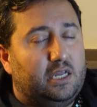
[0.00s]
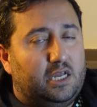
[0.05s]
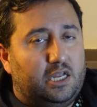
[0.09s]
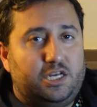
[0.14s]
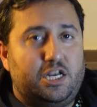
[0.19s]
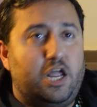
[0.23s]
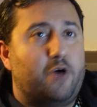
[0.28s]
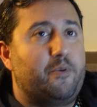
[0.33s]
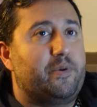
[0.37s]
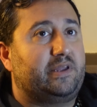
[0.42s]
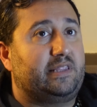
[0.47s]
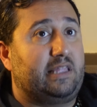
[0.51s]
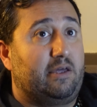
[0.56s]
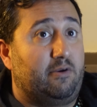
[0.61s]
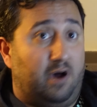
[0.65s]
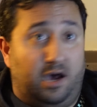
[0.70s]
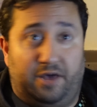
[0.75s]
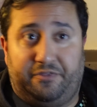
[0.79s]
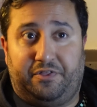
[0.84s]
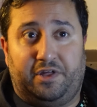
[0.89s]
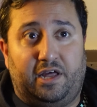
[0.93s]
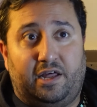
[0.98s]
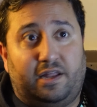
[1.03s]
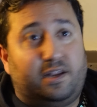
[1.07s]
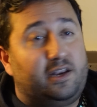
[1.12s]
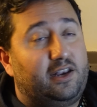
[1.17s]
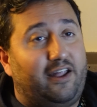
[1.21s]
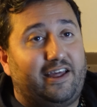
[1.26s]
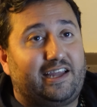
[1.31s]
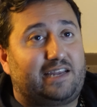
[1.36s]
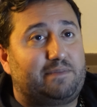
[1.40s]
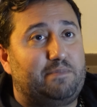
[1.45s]
knowing there are other
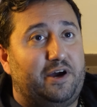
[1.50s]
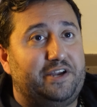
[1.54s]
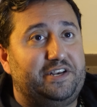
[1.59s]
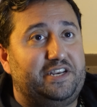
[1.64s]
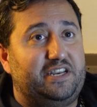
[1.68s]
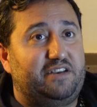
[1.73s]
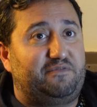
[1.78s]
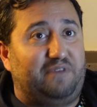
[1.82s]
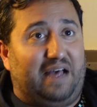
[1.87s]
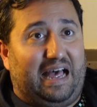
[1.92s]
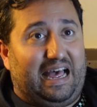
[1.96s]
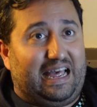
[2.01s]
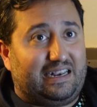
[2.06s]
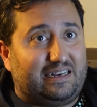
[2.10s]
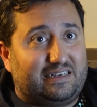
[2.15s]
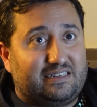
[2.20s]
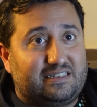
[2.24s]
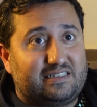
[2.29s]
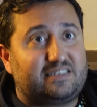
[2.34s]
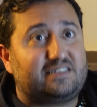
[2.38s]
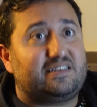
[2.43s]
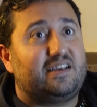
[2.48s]
like-minded fans.